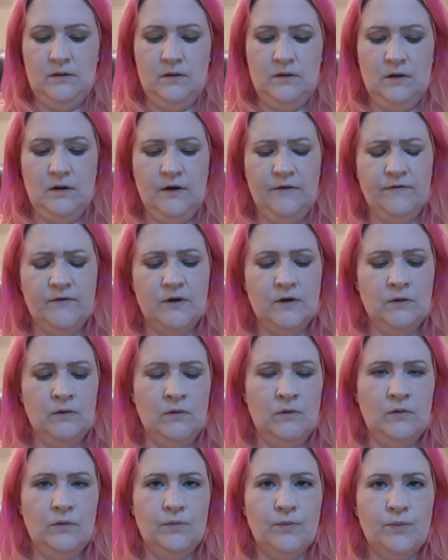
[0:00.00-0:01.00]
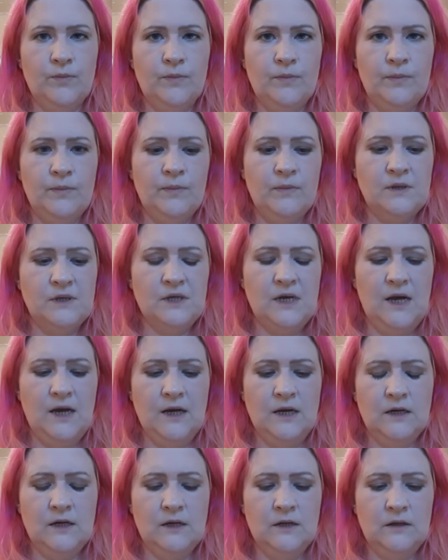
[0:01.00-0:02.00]
I've got the
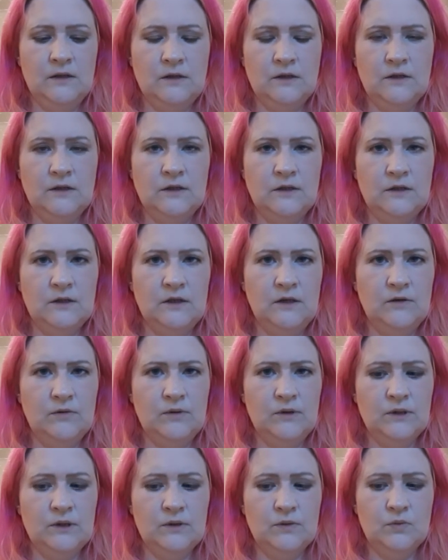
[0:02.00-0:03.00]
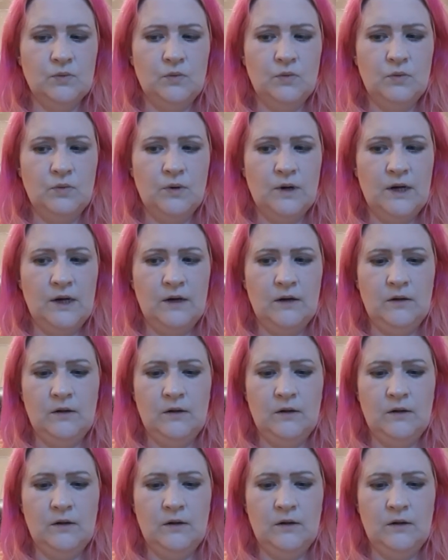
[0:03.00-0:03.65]
second in the series as well.